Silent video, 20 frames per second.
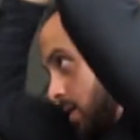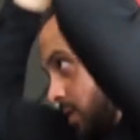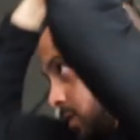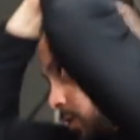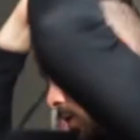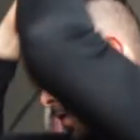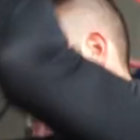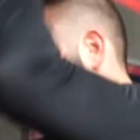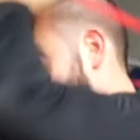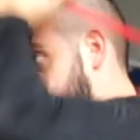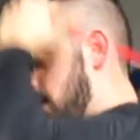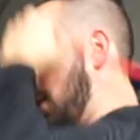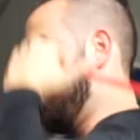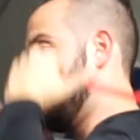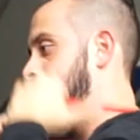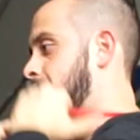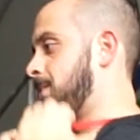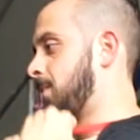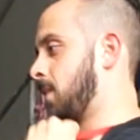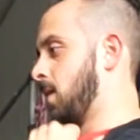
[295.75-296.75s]
So you're
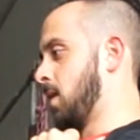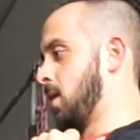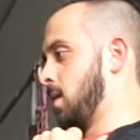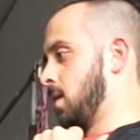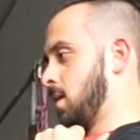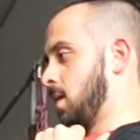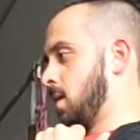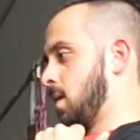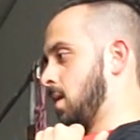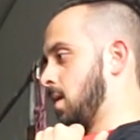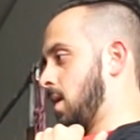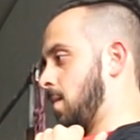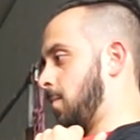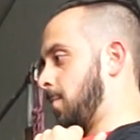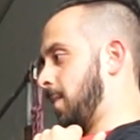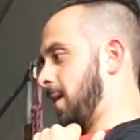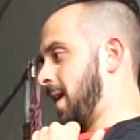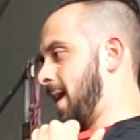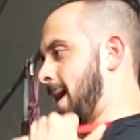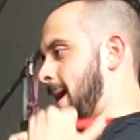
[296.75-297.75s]
here,
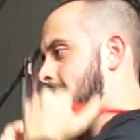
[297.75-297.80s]
Gonna be in a